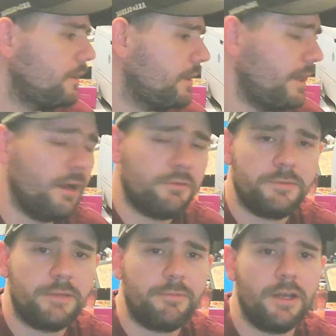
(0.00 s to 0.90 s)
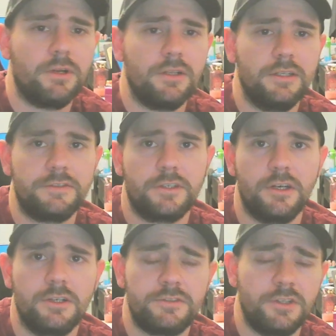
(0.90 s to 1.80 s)
it helps me be able to list
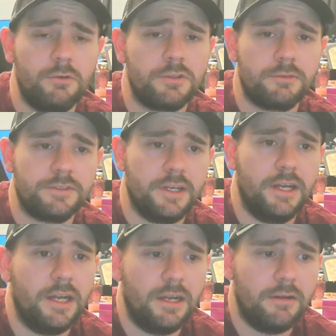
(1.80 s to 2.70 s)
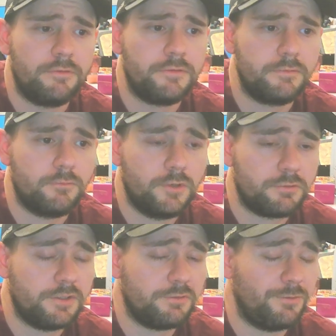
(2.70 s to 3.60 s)
cards, know which ones I have, which
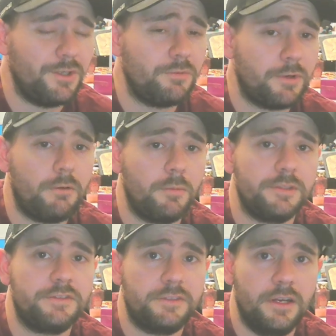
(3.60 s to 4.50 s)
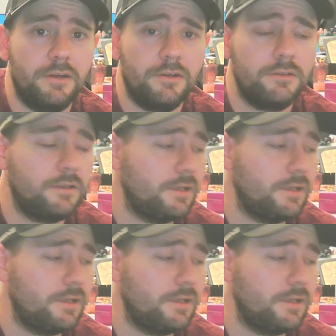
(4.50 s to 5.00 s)
ones will probably sell.